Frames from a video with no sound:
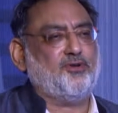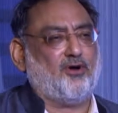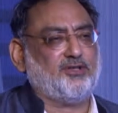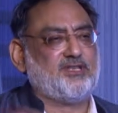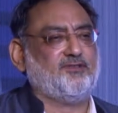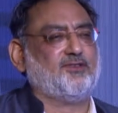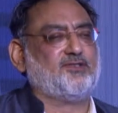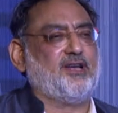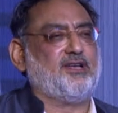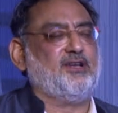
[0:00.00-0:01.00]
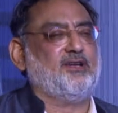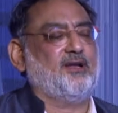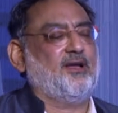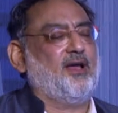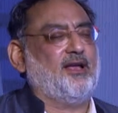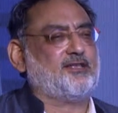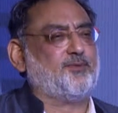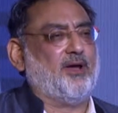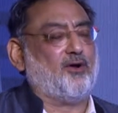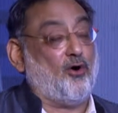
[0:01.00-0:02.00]
nor the civil society
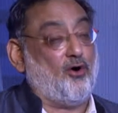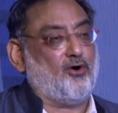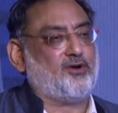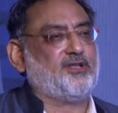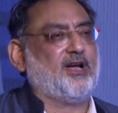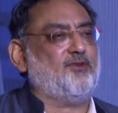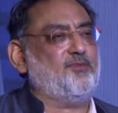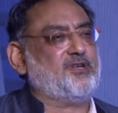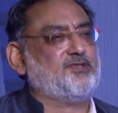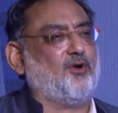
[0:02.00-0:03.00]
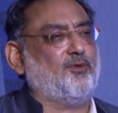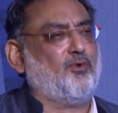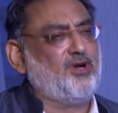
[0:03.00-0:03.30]
elsewhere, or the government is on board.